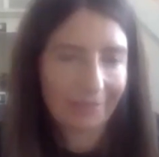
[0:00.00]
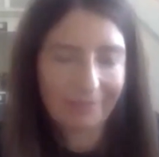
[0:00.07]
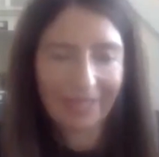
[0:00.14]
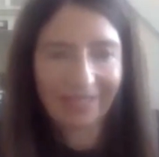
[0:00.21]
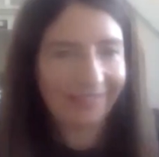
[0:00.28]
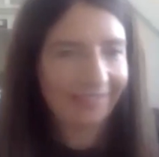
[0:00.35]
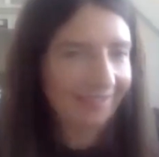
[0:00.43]

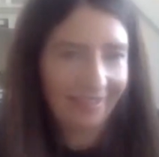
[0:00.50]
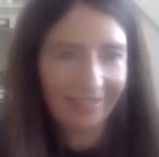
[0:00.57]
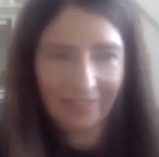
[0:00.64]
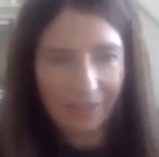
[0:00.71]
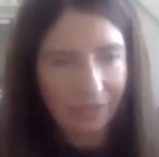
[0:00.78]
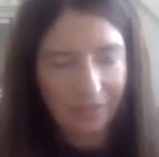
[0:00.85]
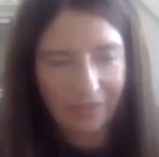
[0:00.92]
about,
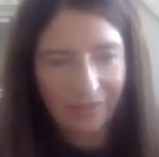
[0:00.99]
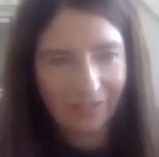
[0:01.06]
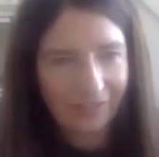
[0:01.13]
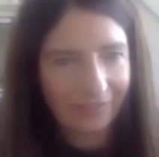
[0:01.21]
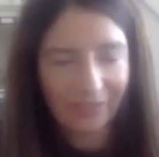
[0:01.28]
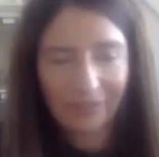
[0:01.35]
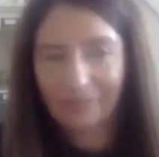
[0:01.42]

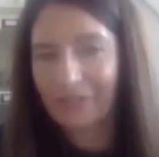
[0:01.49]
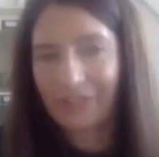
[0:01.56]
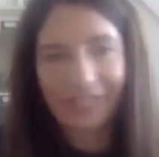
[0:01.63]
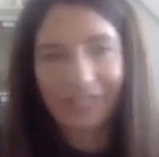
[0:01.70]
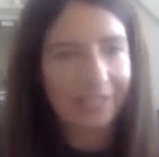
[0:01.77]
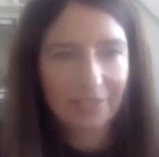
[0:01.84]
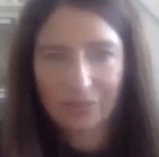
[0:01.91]
your
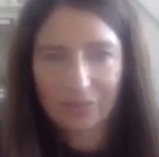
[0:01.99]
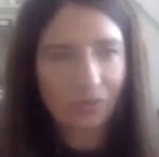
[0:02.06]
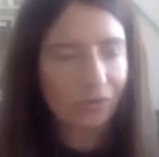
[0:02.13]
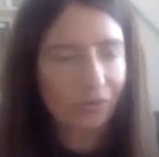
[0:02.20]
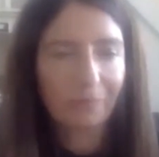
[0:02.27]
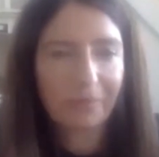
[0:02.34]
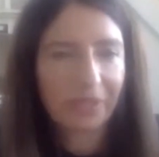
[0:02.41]
finances or
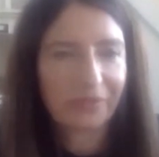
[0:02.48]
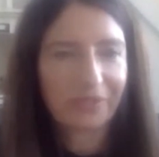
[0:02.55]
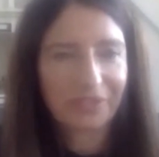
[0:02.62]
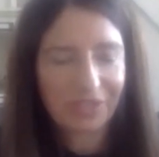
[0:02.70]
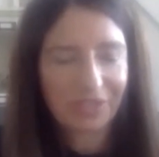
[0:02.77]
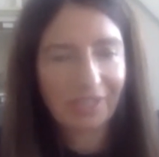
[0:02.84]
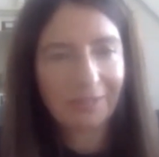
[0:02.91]
your
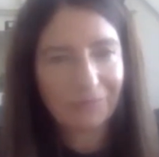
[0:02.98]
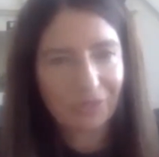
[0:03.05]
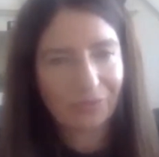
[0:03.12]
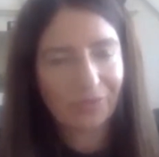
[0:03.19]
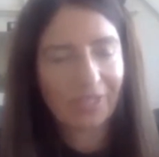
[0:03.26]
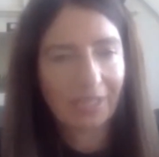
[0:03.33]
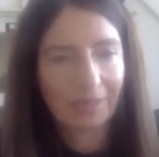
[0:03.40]
parenting. I'm
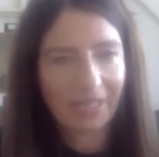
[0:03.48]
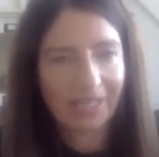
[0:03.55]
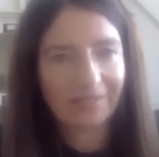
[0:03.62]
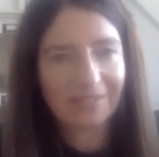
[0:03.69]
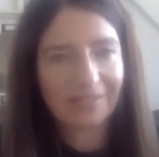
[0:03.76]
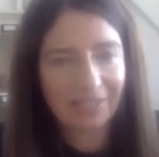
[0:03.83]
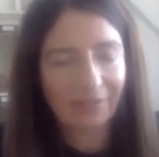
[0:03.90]
talking
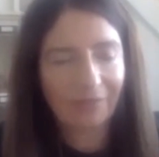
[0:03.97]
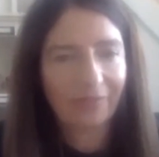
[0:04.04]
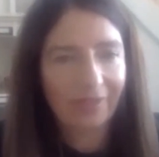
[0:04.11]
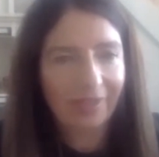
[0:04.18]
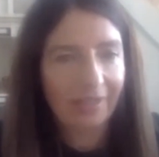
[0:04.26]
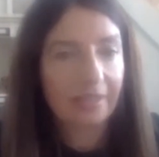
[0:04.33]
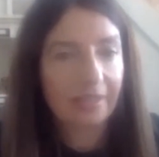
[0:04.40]
about
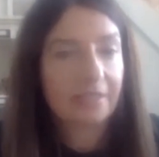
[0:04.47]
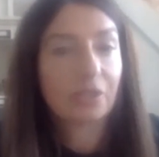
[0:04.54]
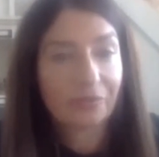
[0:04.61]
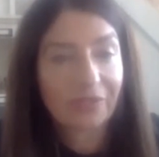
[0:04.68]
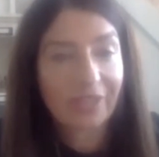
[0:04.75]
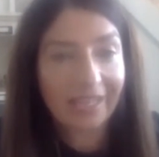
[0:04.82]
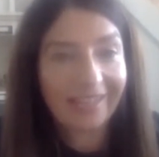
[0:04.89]

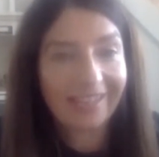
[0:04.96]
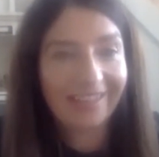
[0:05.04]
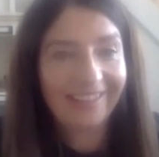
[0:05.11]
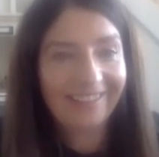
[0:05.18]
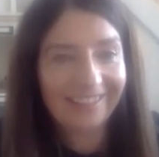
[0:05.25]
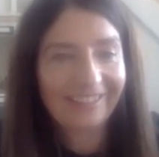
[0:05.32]
self-care,